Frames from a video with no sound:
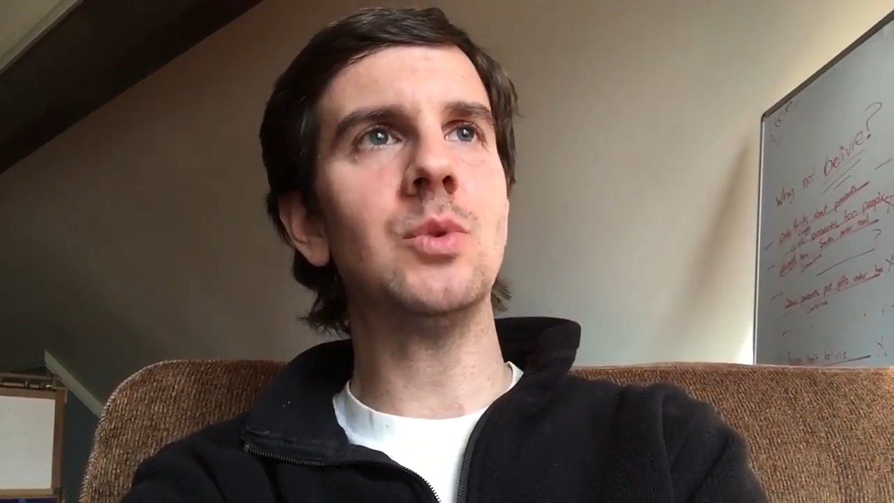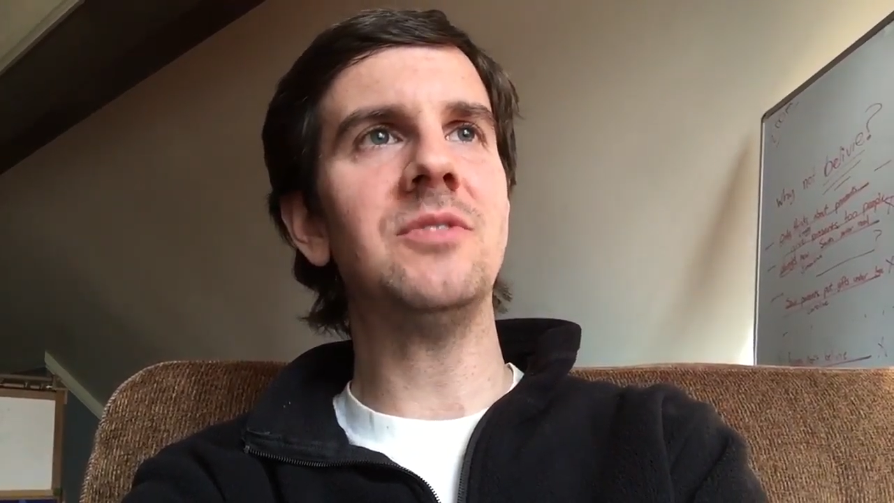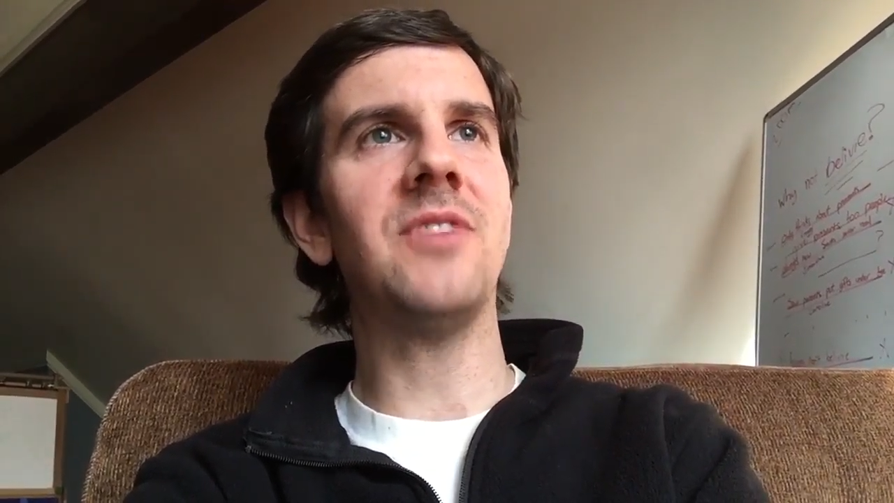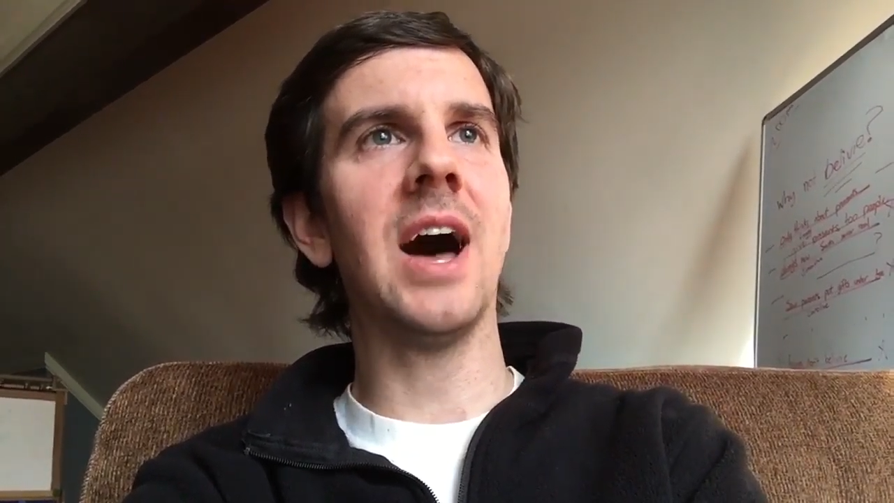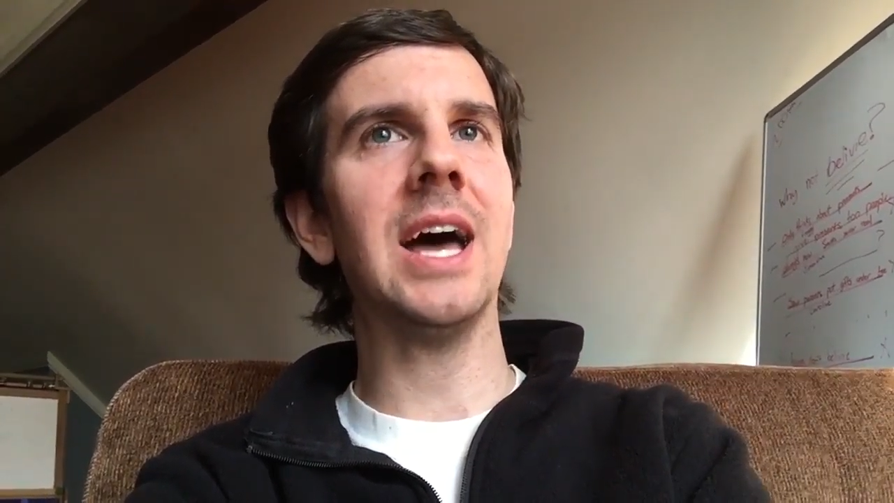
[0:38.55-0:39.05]
We
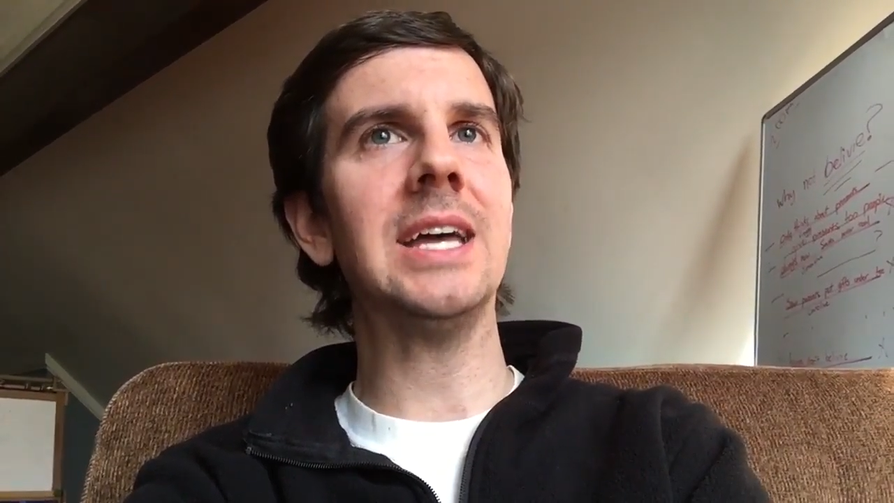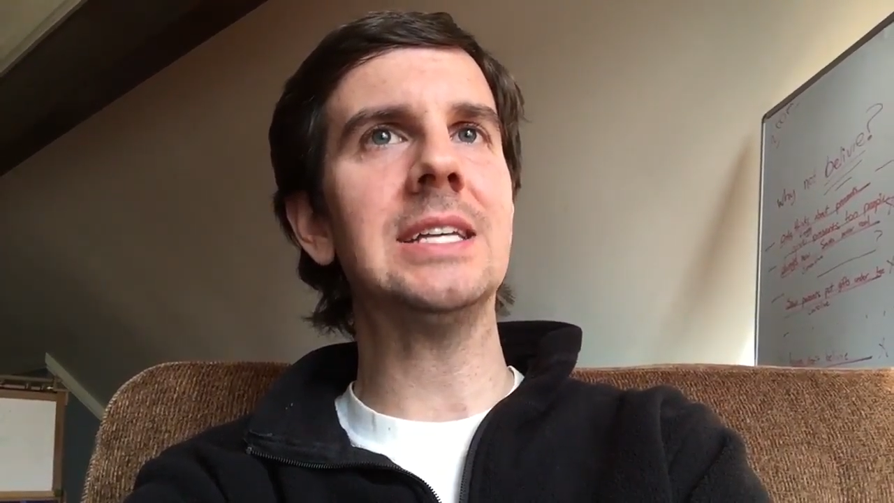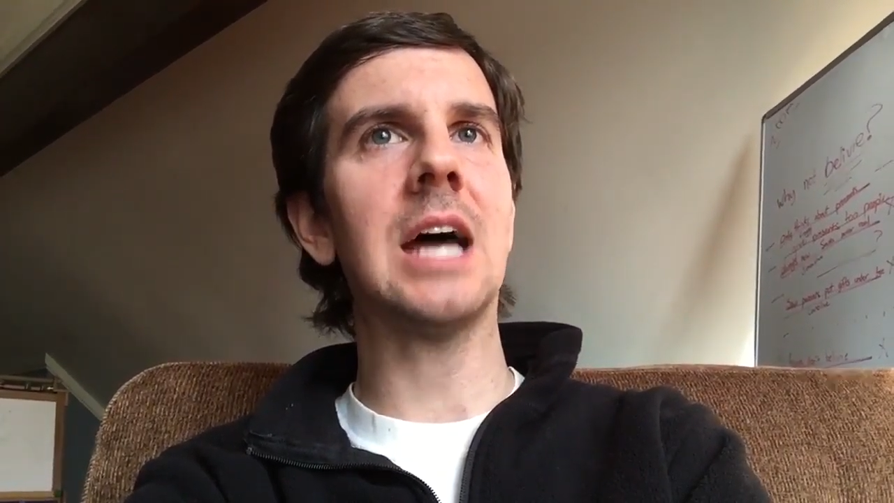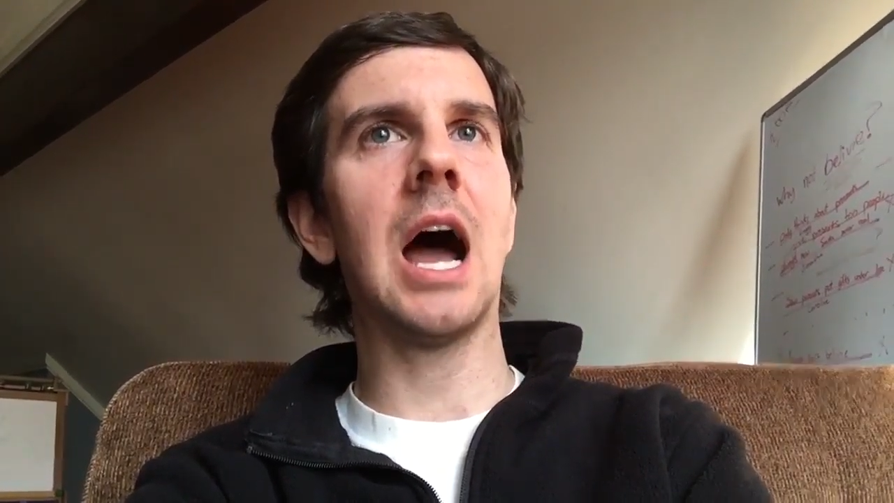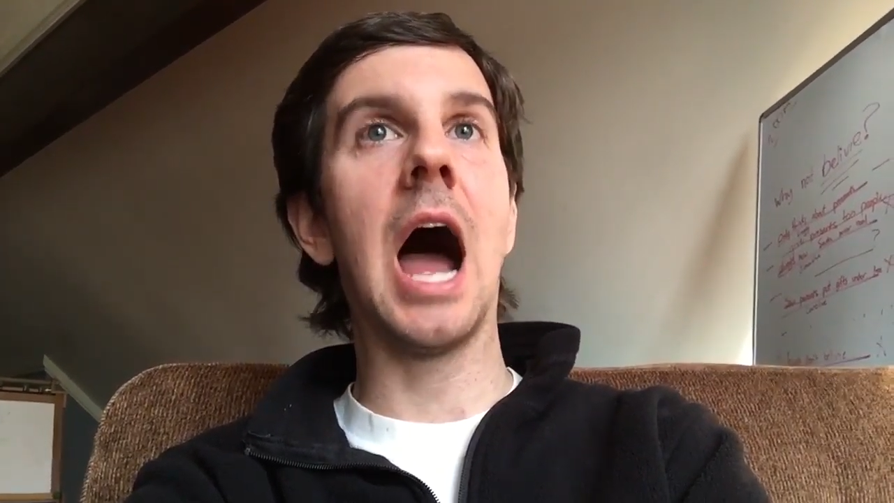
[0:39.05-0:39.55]

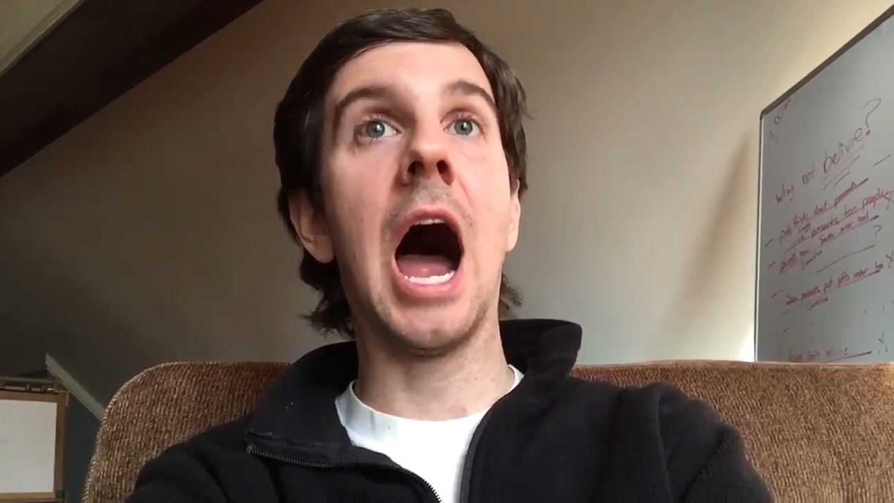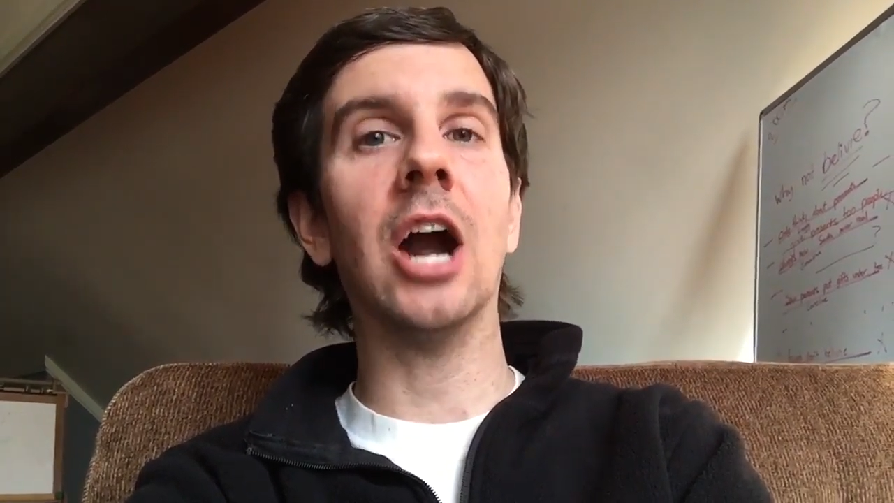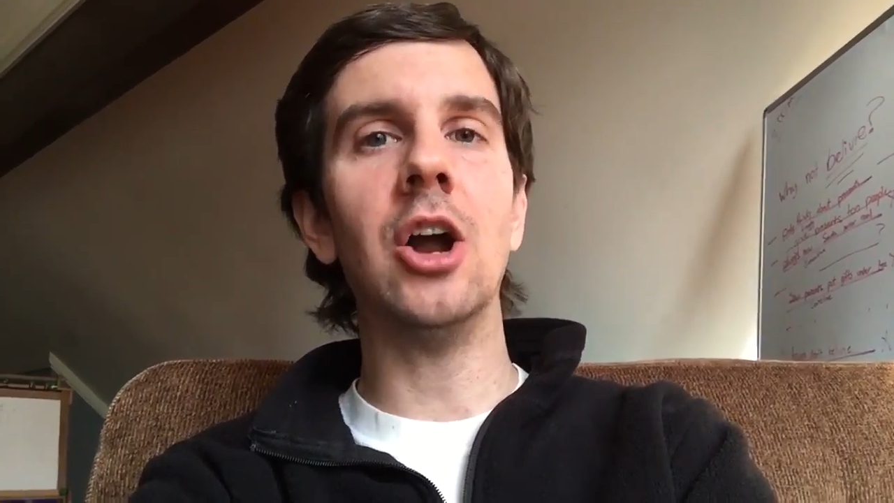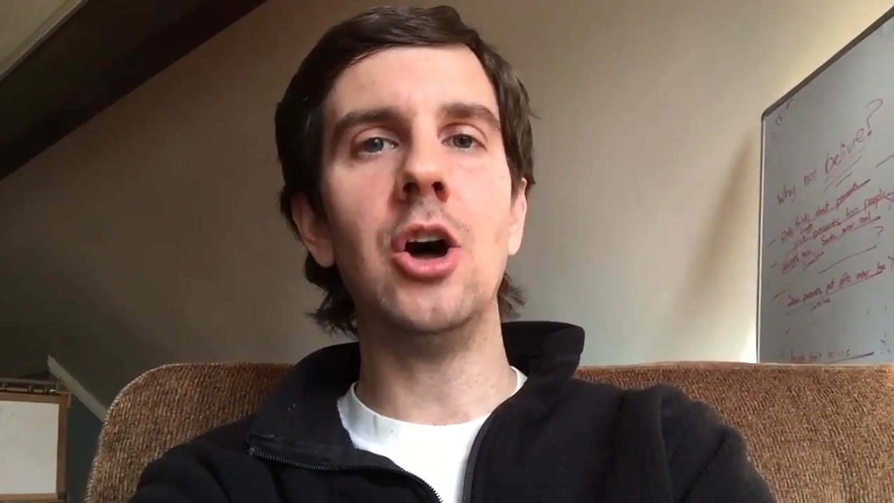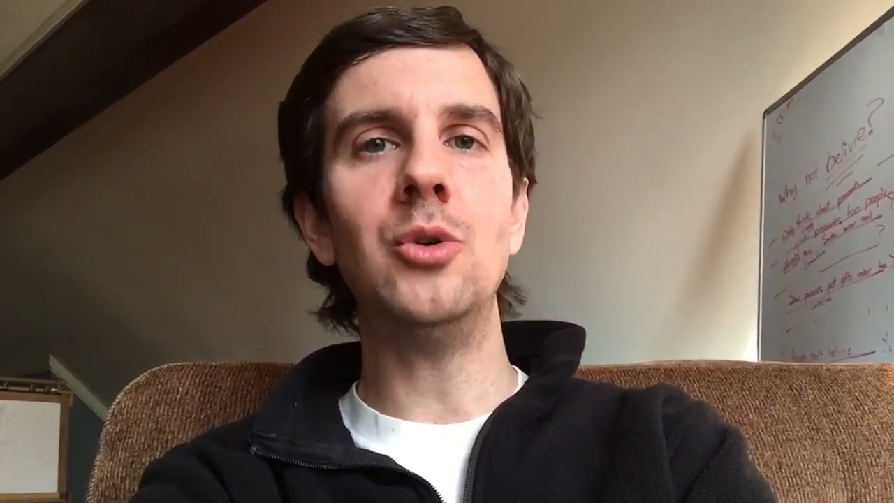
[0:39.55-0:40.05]
find
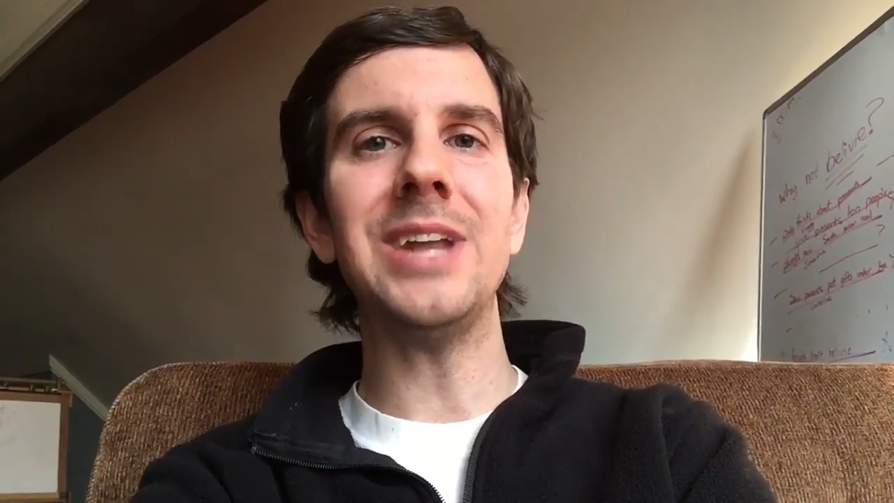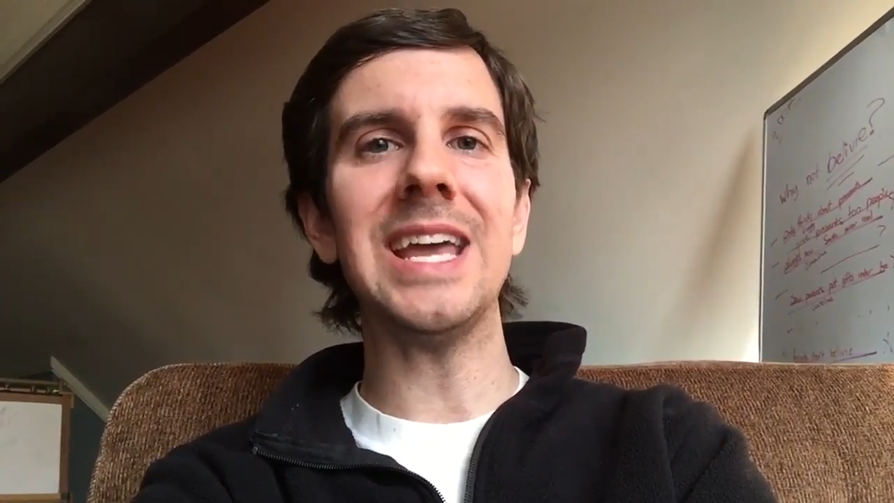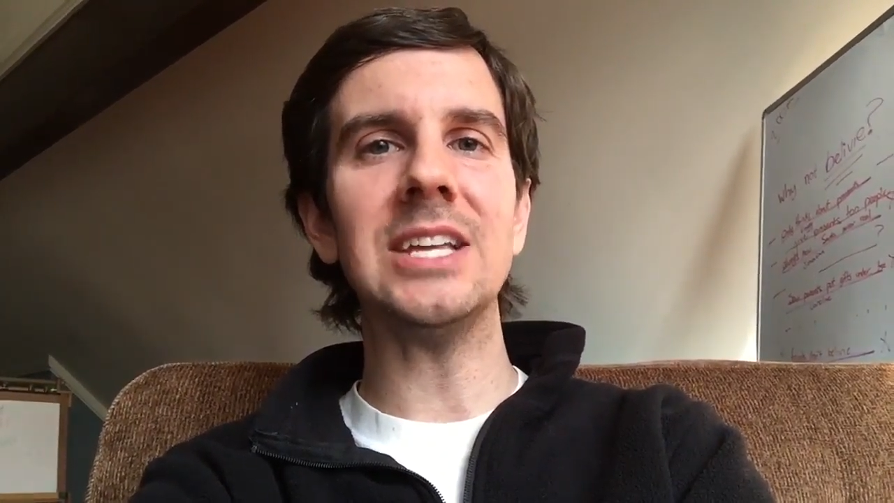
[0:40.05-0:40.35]
our own